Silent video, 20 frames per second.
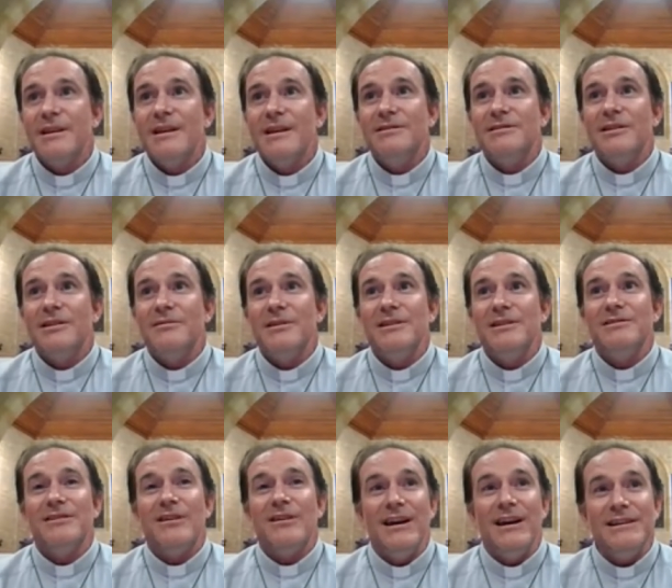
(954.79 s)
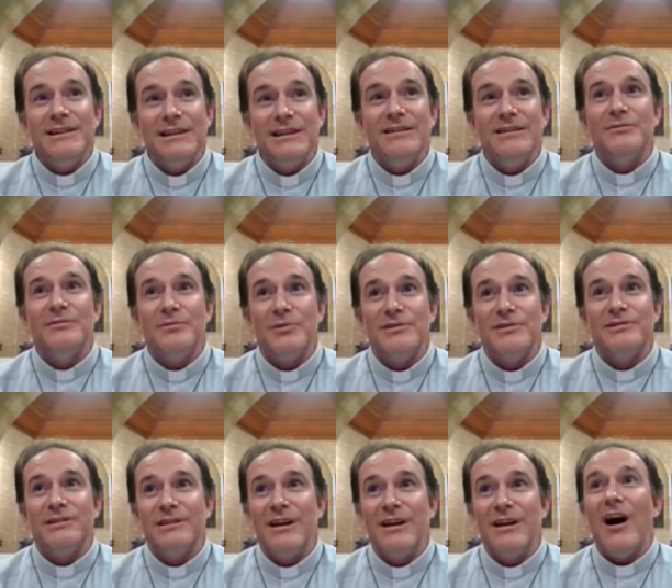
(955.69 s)
His, his idea
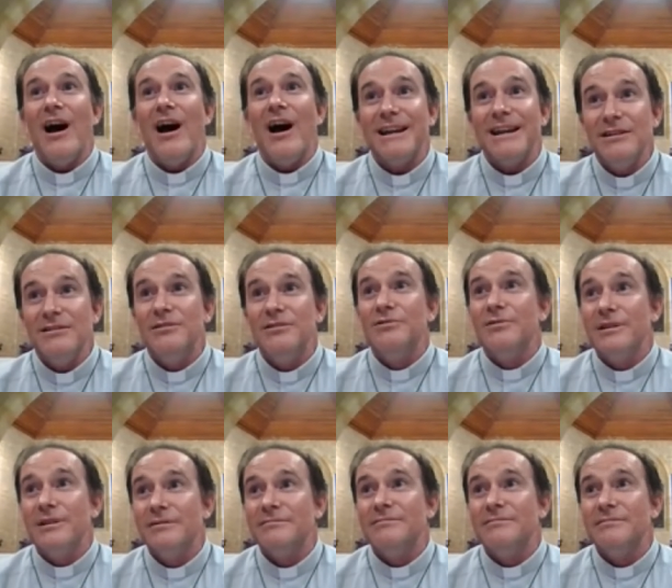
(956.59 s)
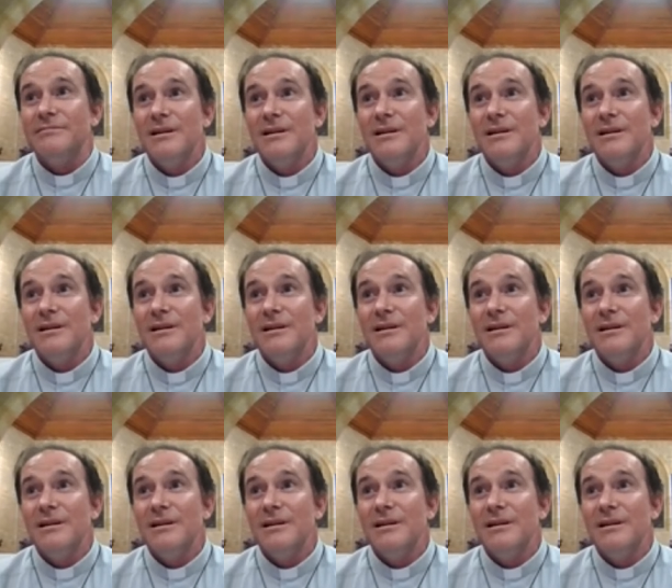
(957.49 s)
was that I can do it.